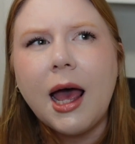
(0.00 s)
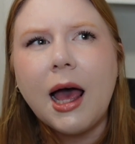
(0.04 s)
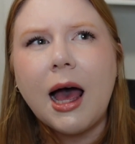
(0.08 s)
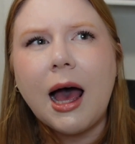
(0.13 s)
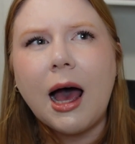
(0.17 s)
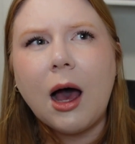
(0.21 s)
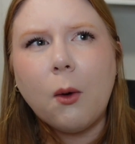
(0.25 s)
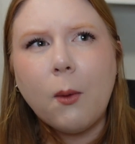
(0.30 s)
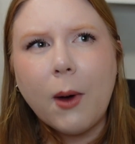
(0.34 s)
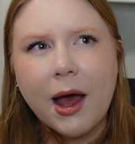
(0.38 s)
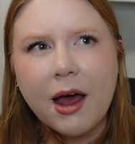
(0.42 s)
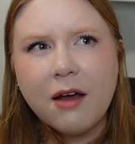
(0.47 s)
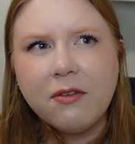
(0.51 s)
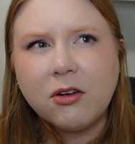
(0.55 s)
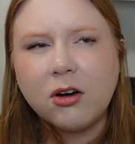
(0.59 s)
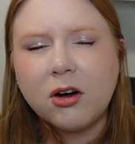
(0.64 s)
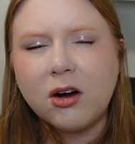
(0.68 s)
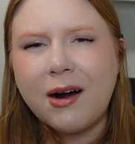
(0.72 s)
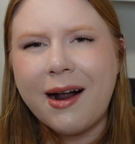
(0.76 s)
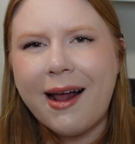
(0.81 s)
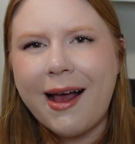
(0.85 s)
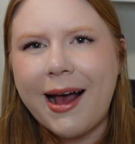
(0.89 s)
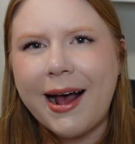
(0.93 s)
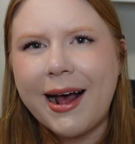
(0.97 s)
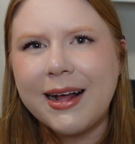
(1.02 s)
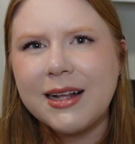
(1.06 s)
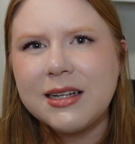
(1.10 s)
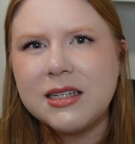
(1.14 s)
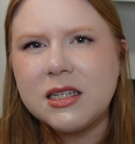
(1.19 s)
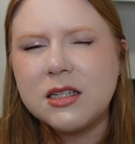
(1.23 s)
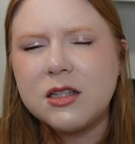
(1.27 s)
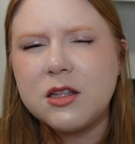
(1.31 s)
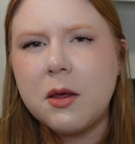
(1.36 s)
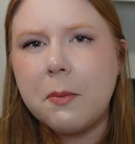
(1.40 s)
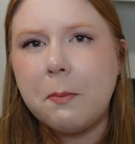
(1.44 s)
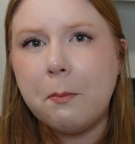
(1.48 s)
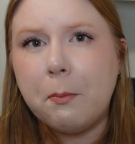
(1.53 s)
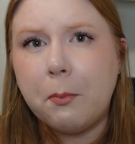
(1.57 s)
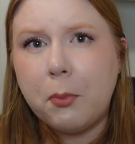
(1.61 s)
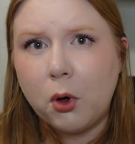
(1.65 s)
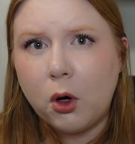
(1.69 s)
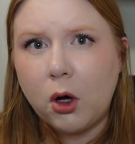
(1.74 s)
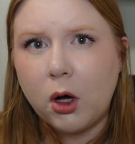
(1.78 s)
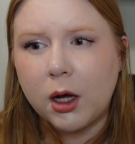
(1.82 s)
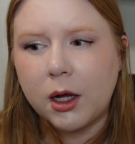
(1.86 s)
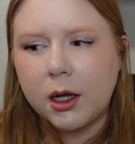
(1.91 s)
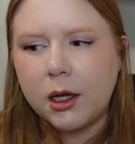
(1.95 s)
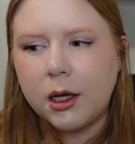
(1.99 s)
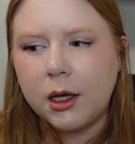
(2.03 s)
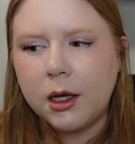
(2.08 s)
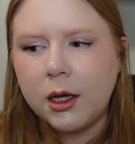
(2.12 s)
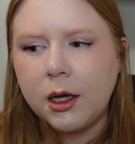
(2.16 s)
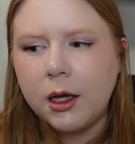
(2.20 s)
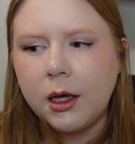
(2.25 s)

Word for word: However, as the book